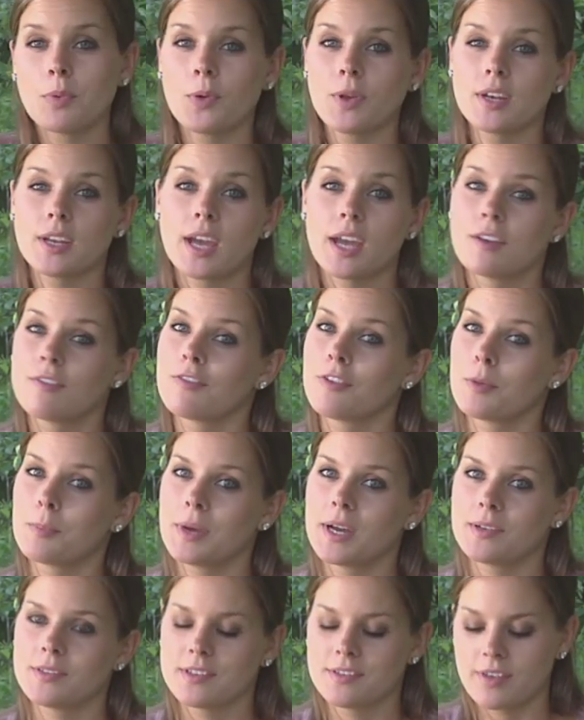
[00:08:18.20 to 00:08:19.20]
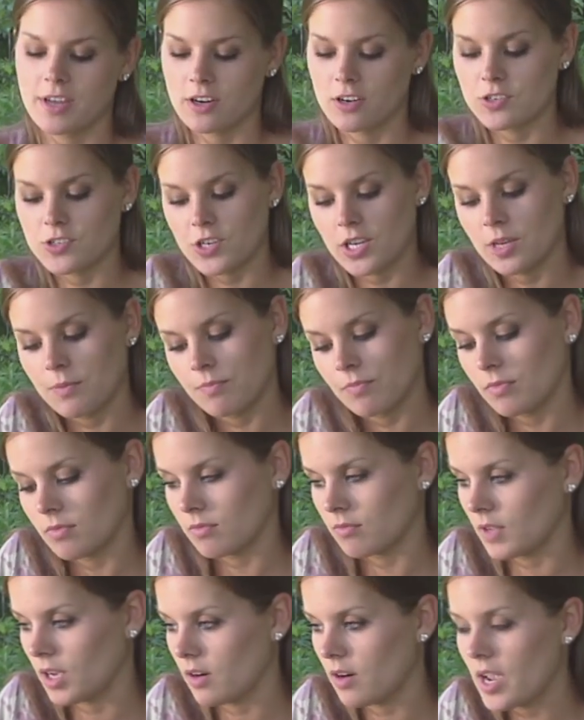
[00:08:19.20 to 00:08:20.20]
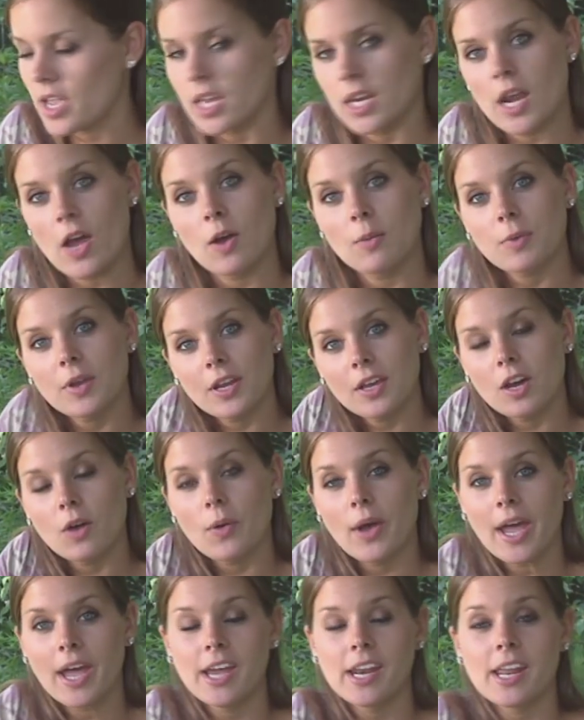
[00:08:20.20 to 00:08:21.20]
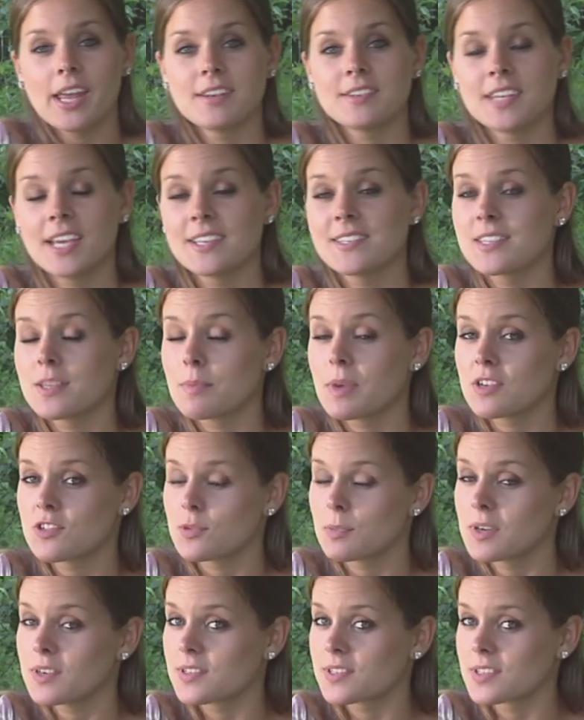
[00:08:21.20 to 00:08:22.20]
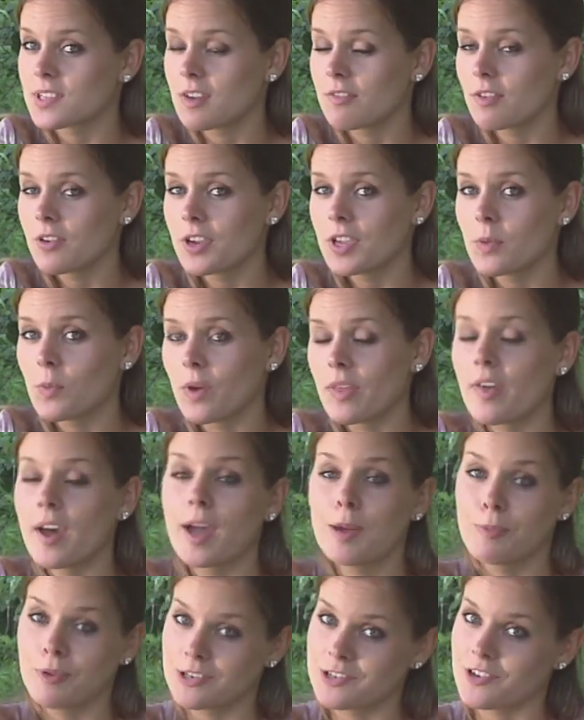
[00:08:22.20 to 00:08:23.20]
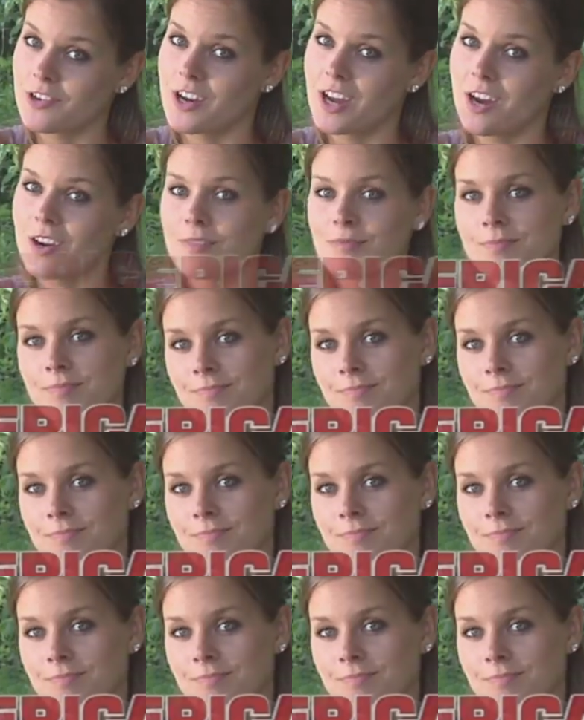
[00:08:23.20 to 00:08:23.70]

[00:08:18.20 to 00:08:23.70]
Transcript: point nine foot-pounds of energy. All right, now I'm gonna go ahead and test the Benjamin Discovery with high-pressured air.